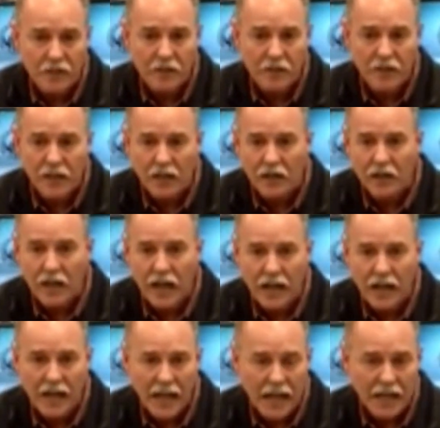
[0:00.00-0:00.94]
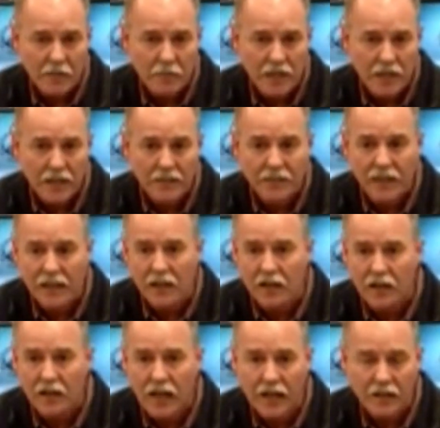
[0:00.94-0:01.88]
They learn how to animate, they learn
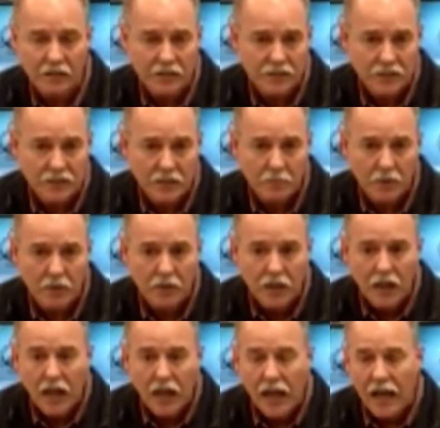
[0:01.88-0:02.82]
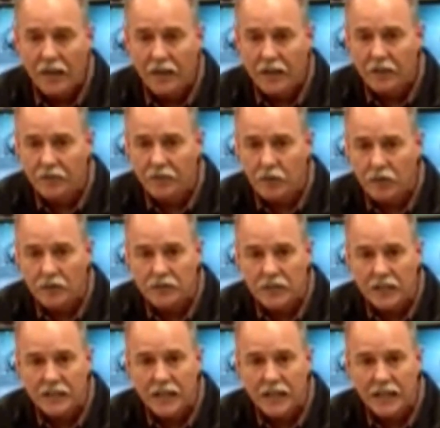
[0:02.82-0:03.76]
how to assemble, and then of course they
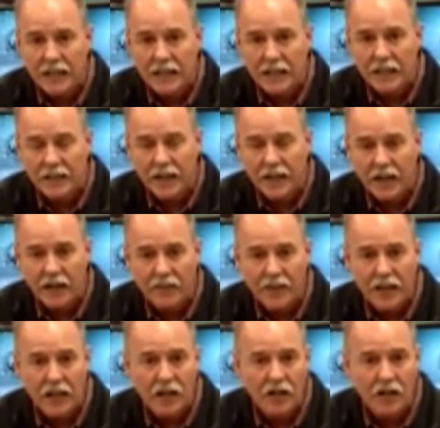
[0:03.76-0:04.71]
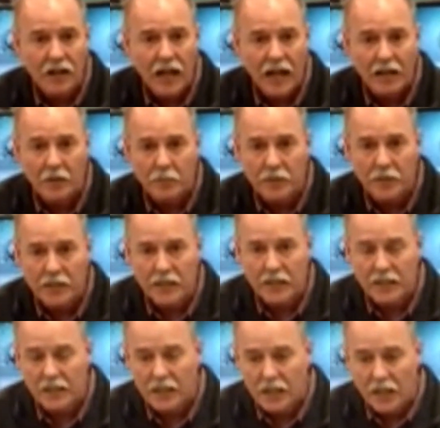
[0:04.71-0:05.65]
take it in there and they learn how to
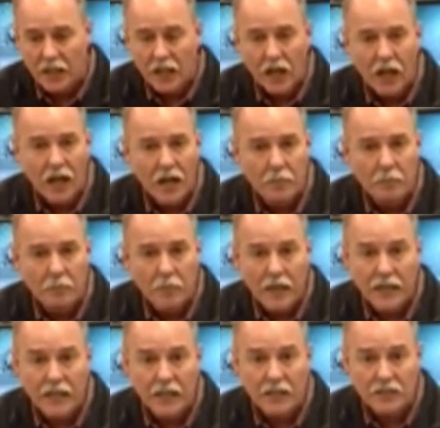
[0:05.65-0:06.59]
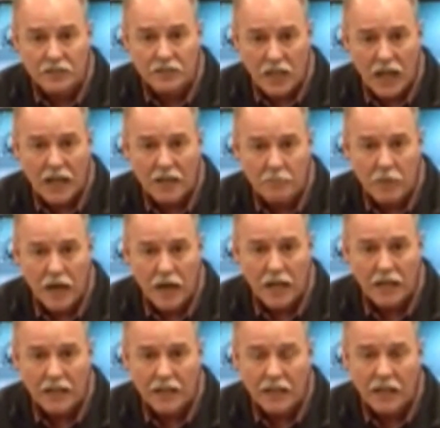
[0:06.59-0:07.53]
begin making solid
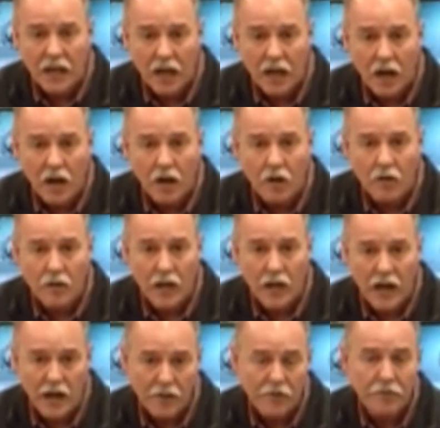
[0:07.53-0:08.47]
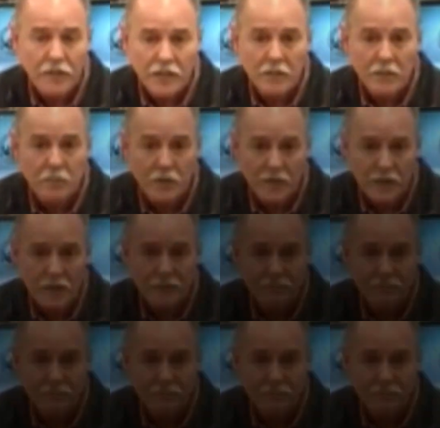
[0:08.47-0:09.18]
modeling on our 3D printer.